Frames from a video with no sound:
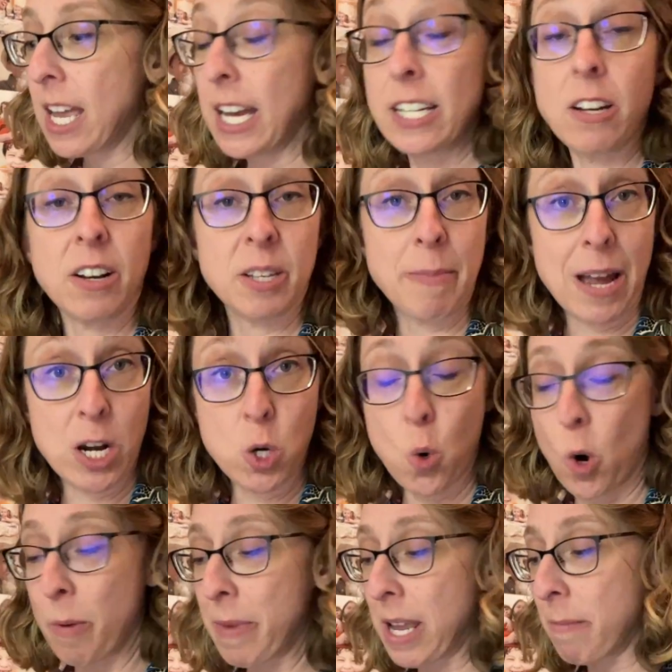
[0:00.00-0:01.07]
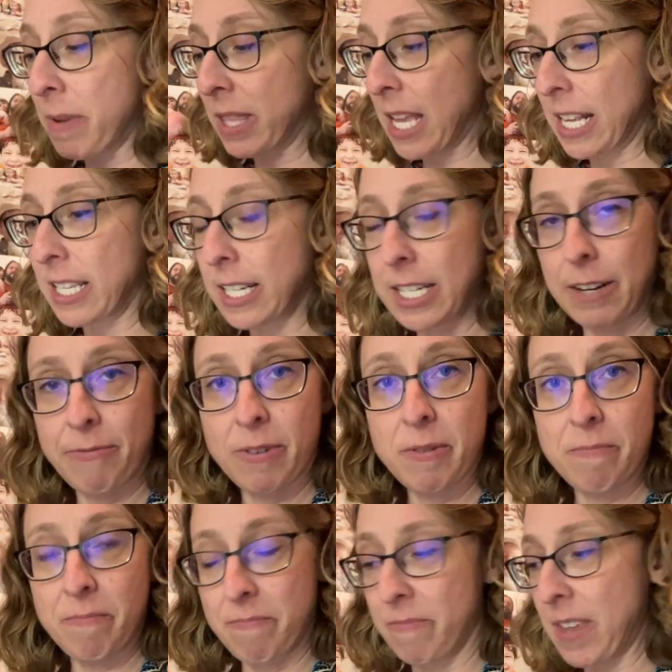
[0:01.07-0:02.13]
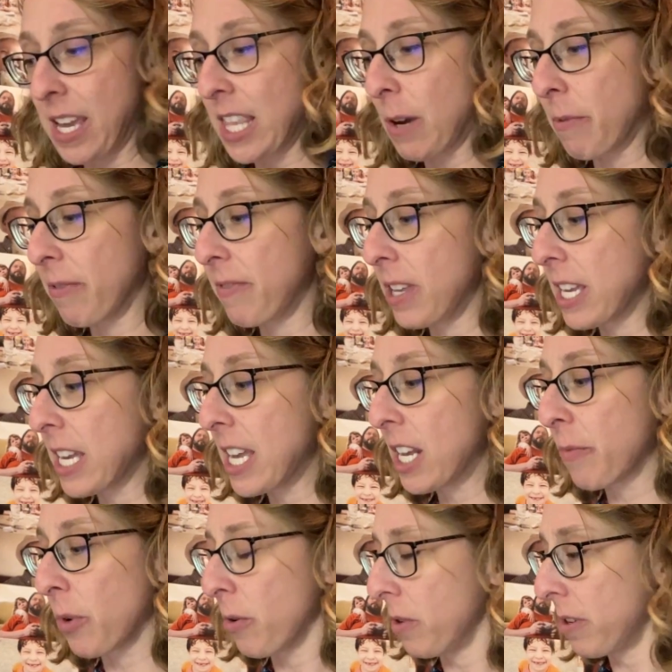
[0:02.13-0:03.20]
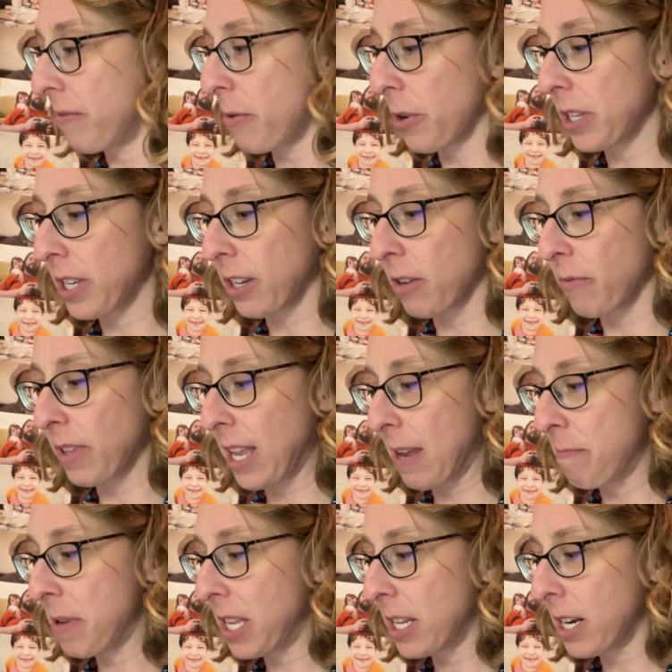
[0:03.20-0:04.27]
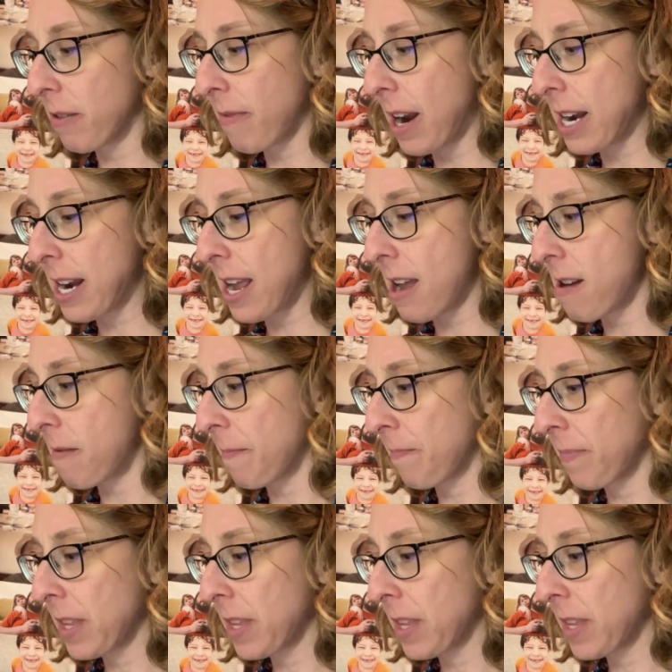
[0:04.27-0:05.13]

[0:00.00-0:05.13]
It talks about norming, but that's a different thing that we're filling in. We're only focusing on reliability right now.